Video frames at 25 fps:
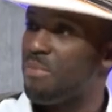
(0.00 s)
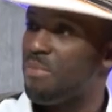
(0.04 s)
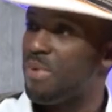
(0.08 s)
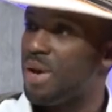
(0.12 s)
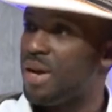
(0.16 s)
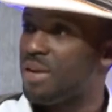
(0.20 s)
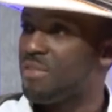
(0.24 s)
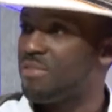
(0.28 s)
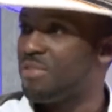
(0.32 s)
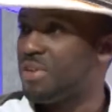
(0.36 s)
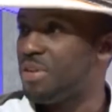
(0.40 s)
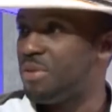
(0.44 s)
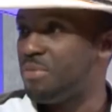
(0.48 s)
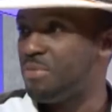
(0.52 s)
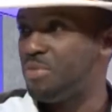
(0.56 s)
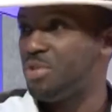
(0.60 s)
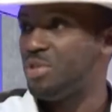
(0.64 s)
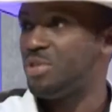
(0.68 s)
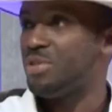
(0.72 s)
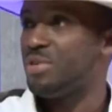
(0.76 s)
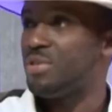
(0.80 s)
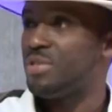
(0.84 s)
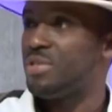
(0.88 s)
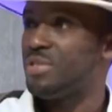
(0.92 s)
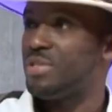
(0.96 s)
back for him
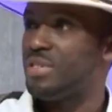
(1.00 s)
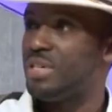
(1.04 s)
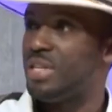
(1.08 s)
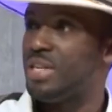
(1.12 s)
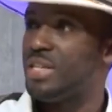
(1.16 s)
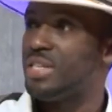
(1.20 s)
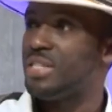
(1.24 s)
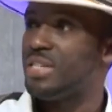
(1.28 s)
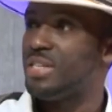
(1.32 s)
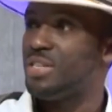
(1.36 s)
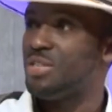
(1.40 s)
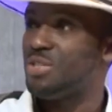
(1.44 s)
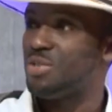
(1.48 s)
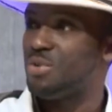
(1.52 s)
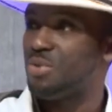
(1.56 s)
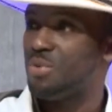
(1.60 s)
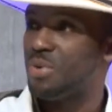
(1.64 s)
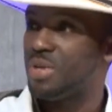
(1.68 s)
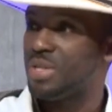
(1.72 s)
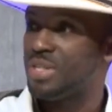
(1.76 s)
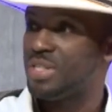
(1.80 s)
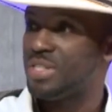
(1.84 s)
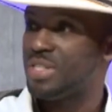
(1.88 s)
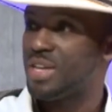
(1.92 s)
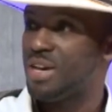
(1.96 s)
to listen to
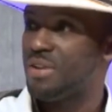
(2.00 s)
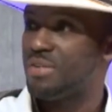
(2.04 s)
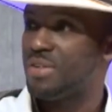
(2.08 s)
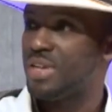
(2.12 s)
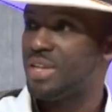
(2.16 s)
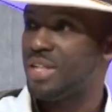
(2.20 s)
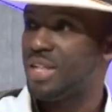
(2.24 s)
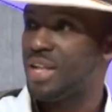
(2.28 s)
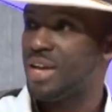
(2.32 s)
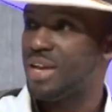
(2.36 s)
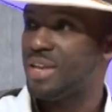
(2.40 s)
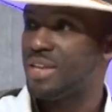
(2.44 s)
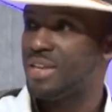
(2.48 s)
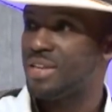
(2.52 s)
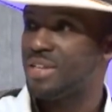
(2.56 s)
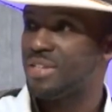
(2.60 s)
what it sounded like.